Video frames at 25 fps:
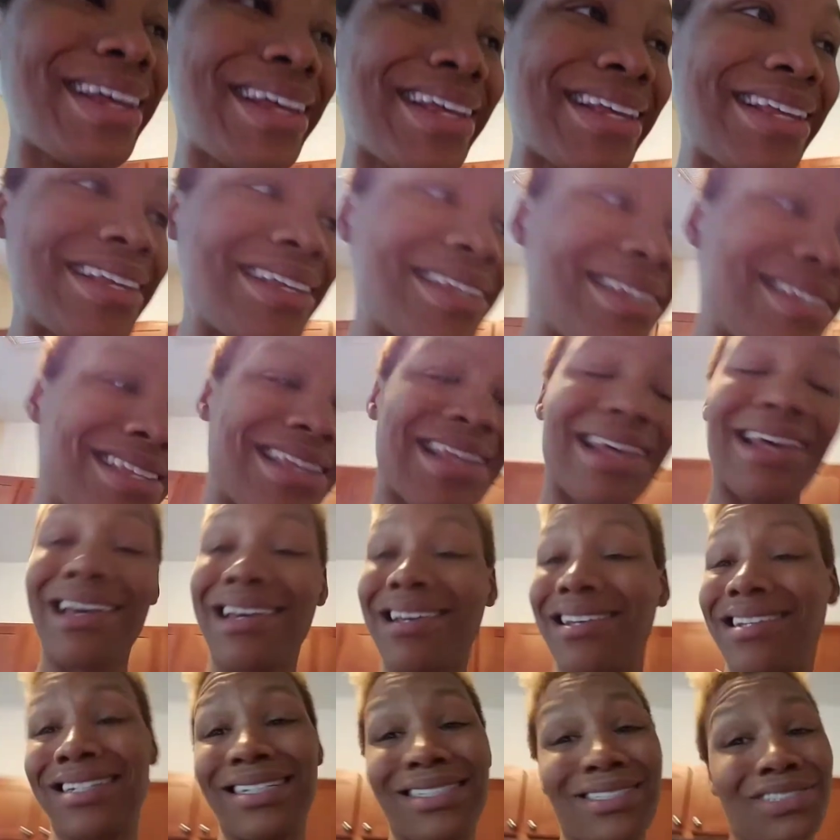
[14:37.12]
is
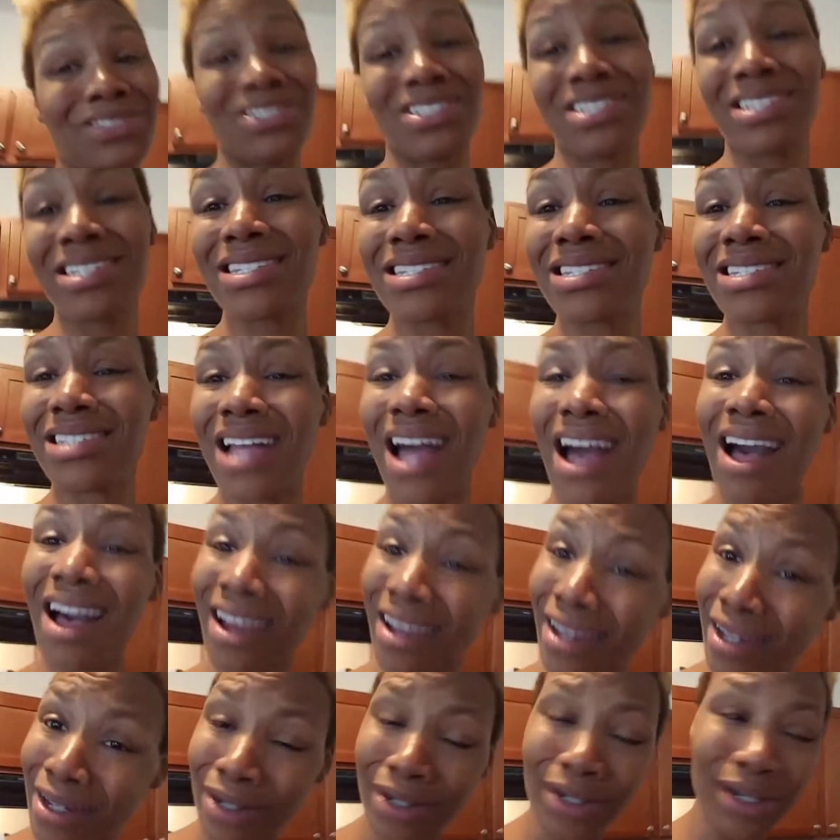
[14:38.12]
like, she's
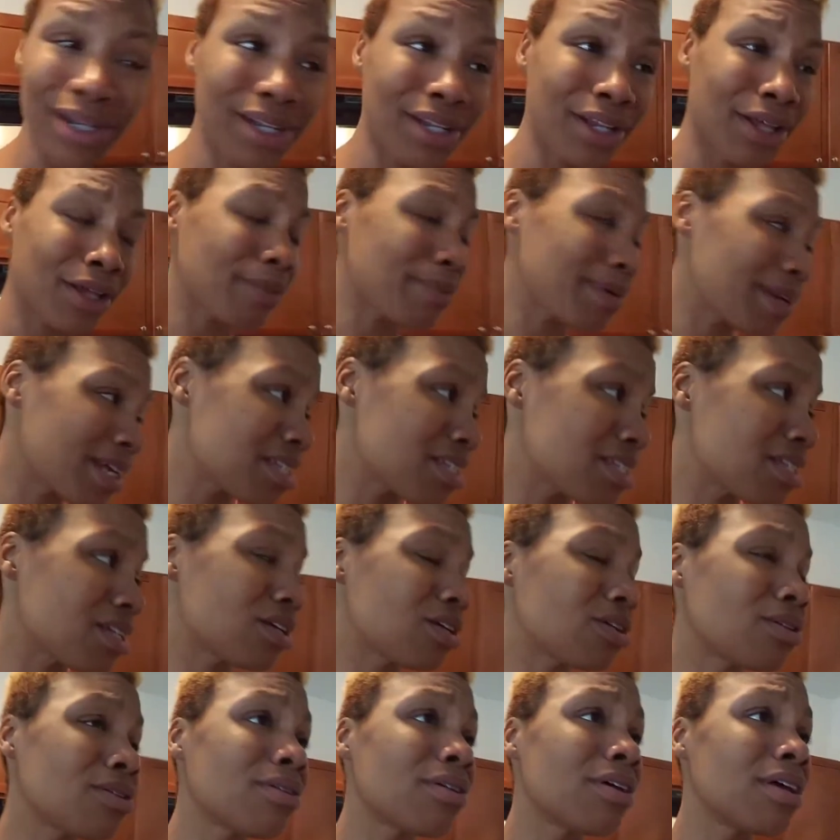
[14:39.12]
tired, you know, but I
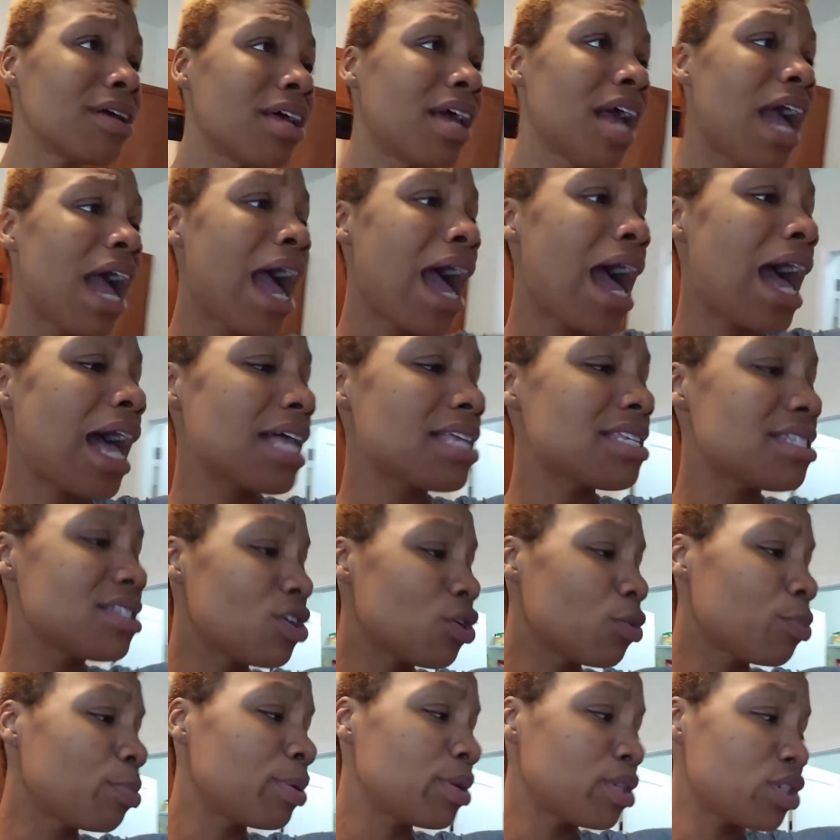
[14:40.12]
still I
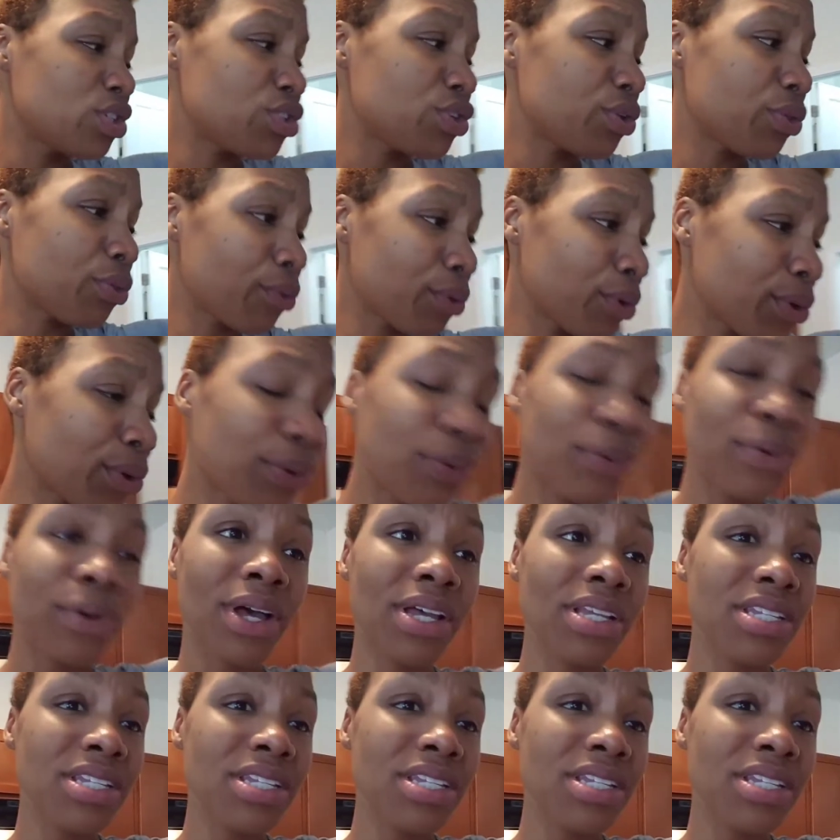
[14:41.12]
still push through.